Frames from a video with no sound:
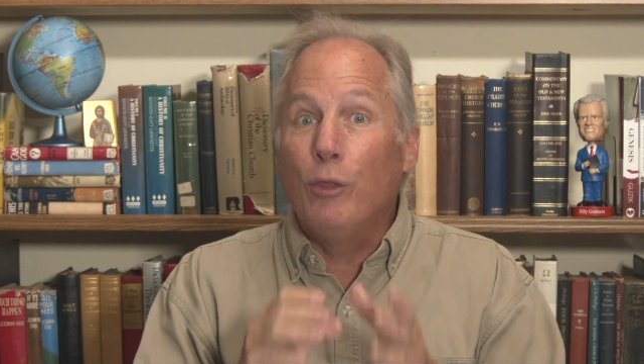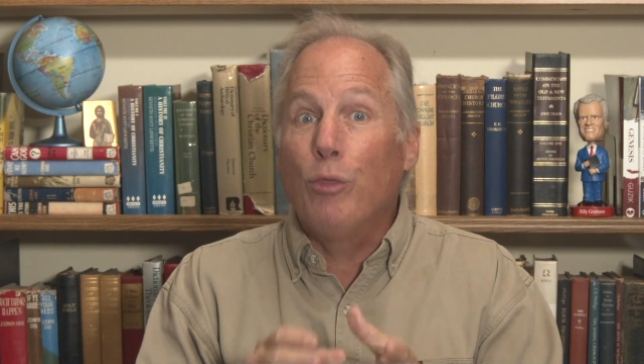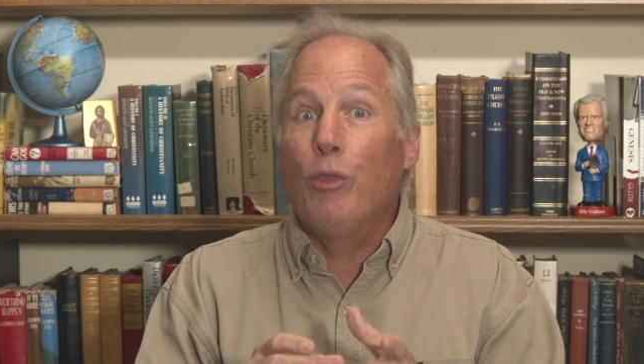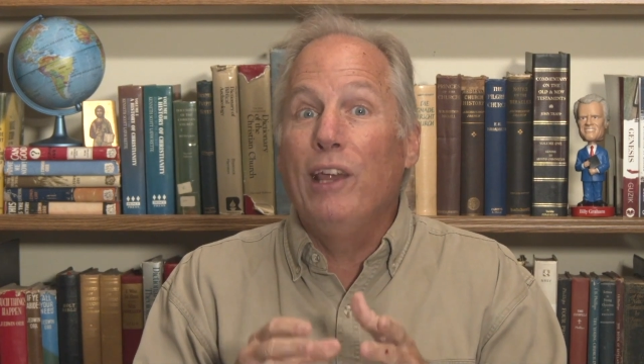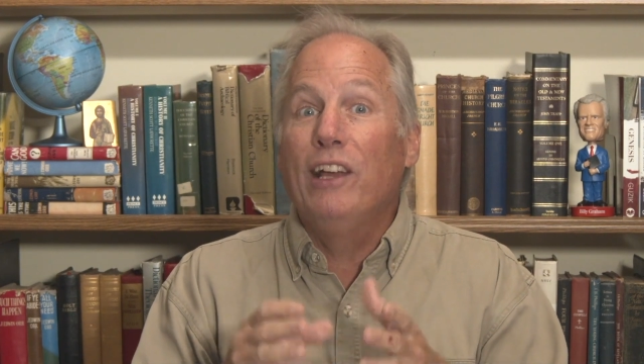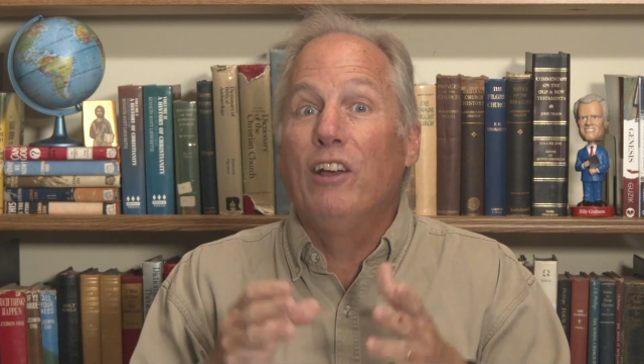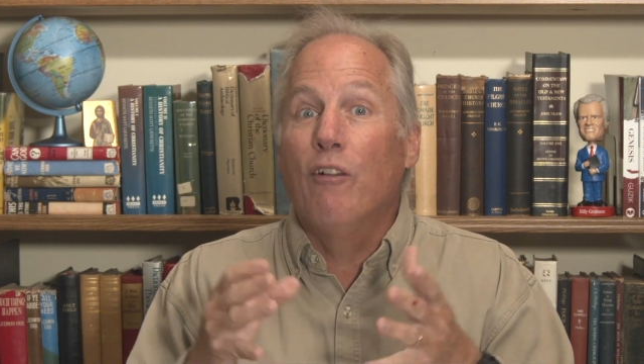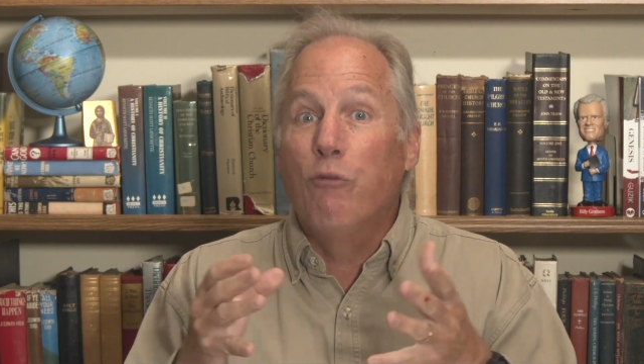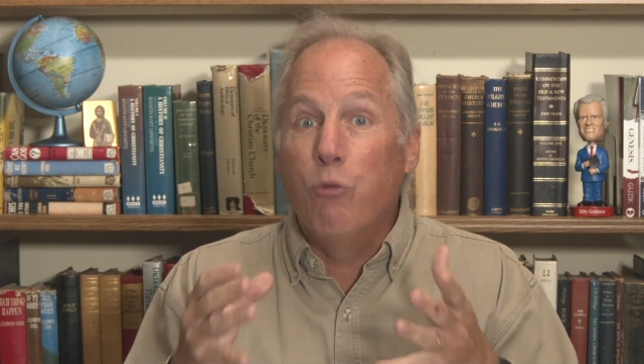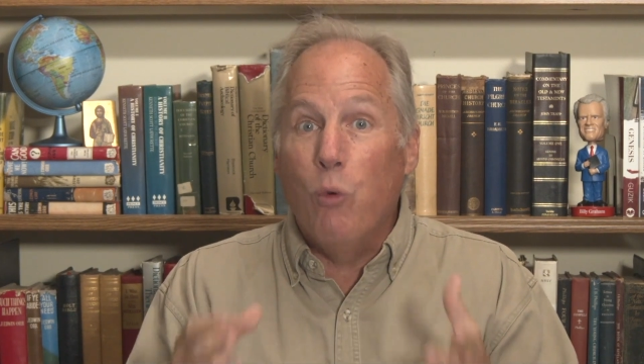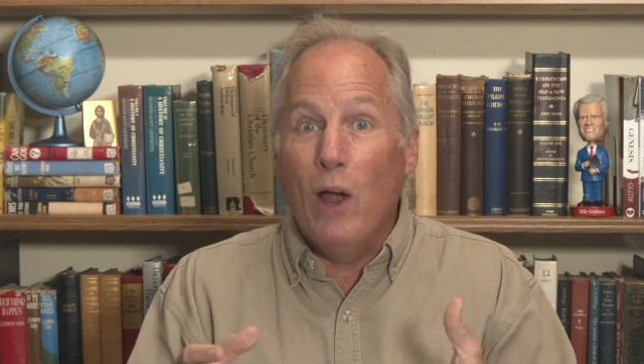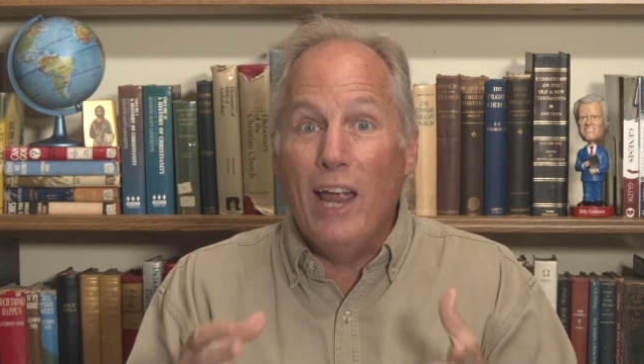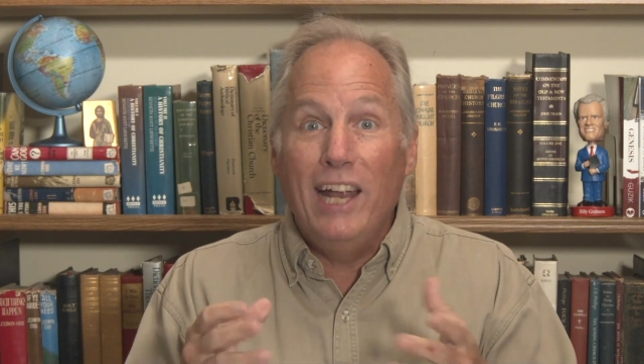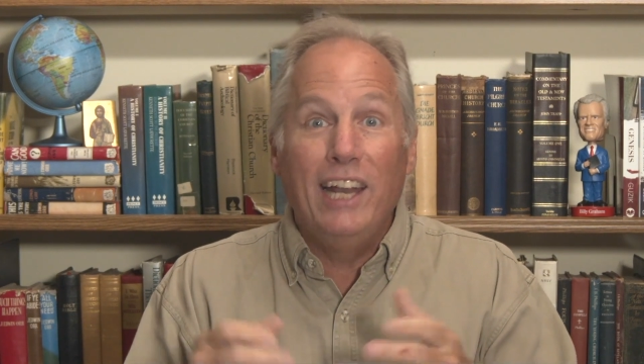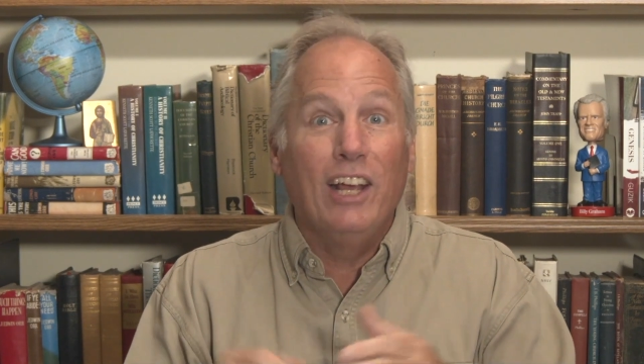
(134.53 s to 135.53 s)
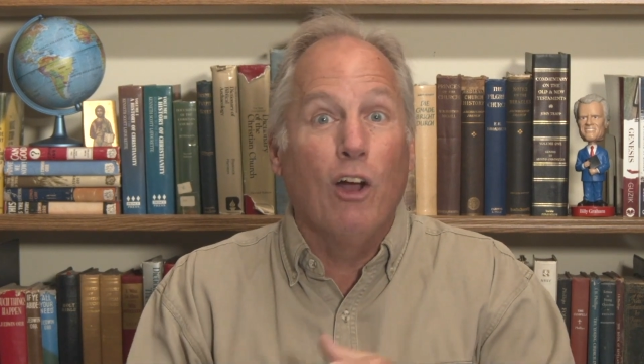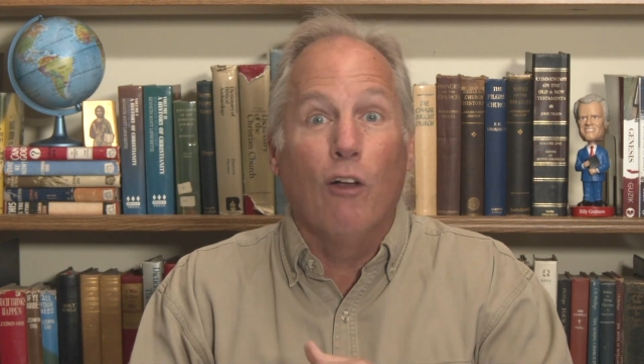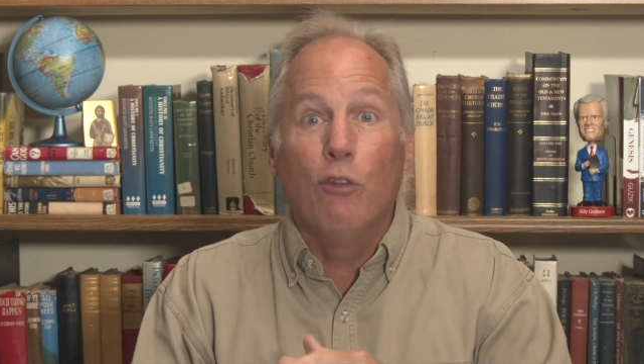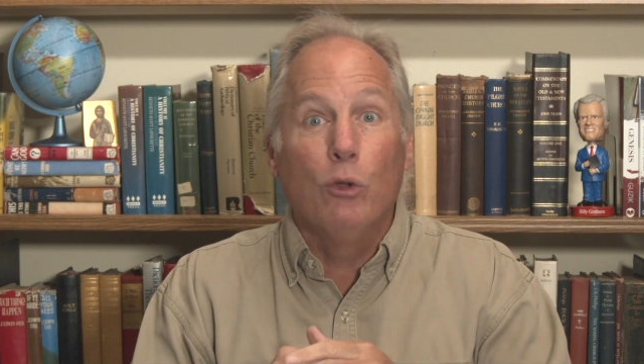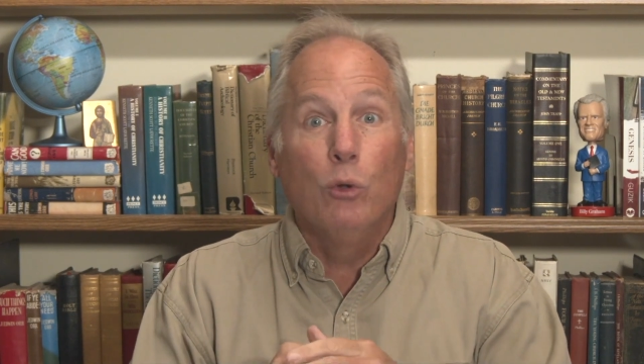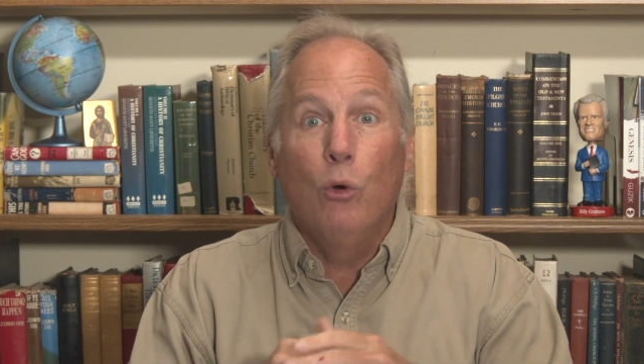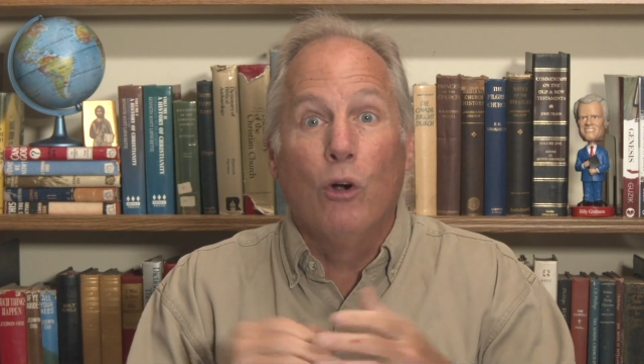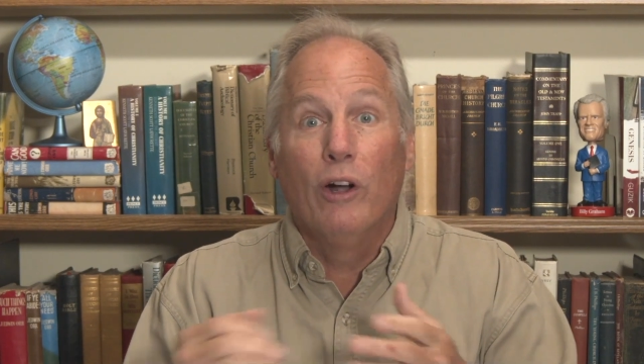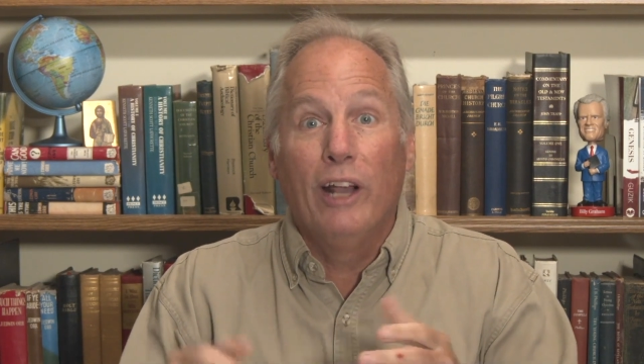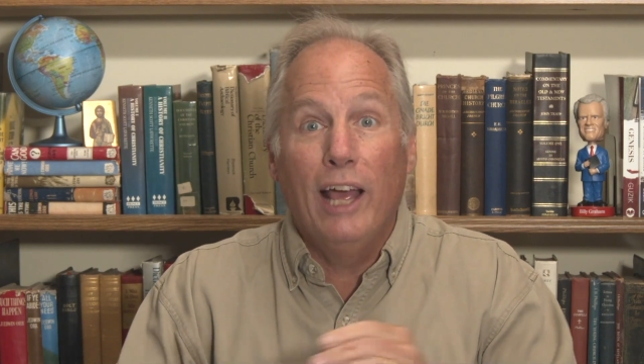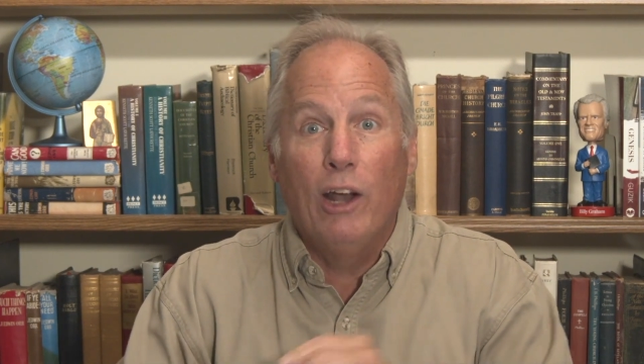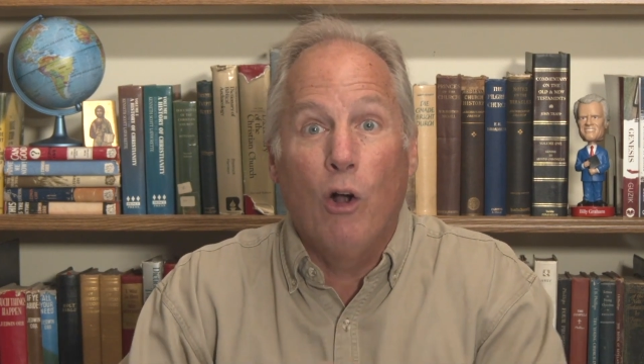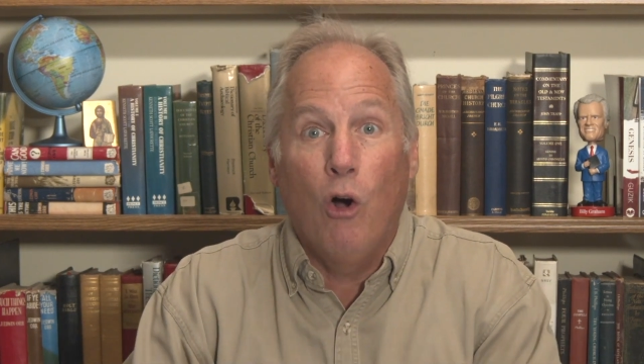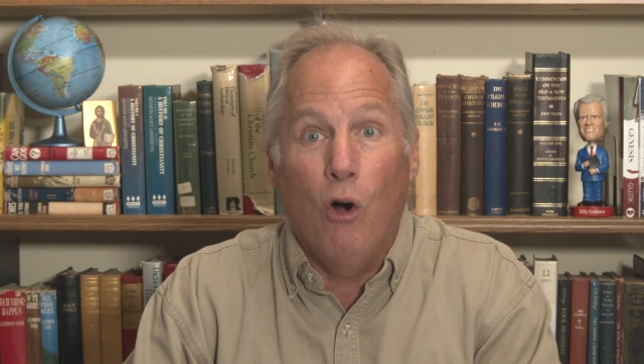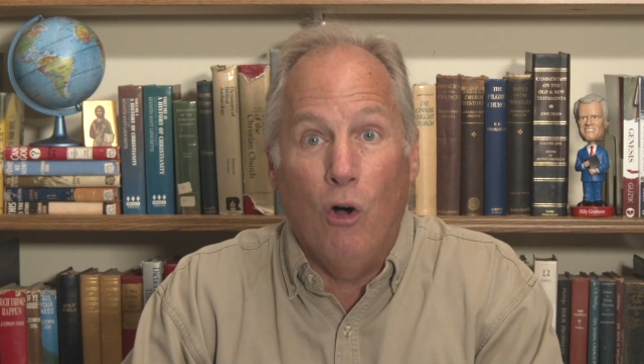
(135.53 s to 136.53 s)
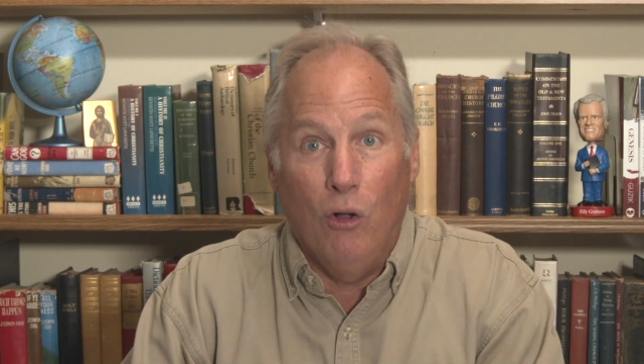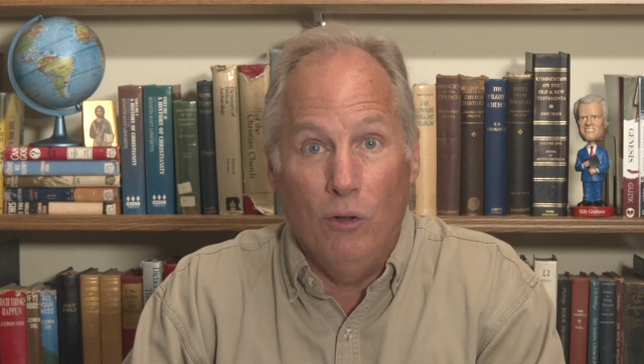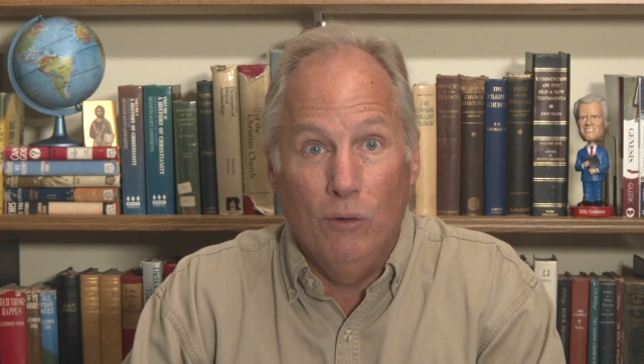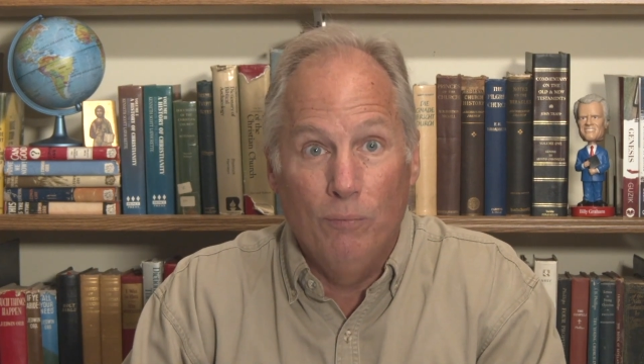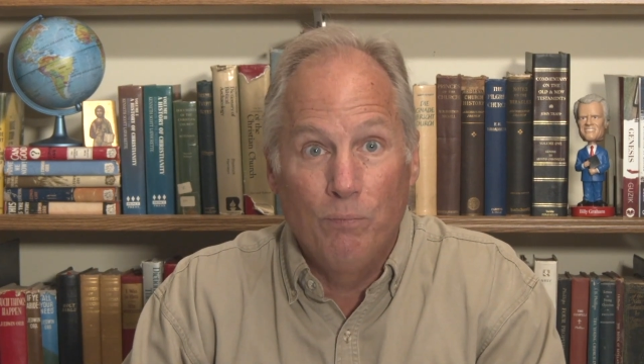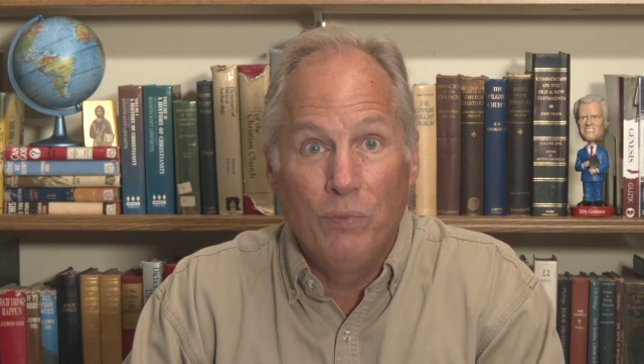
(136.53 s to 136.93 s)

think of waiting on the Lord at all.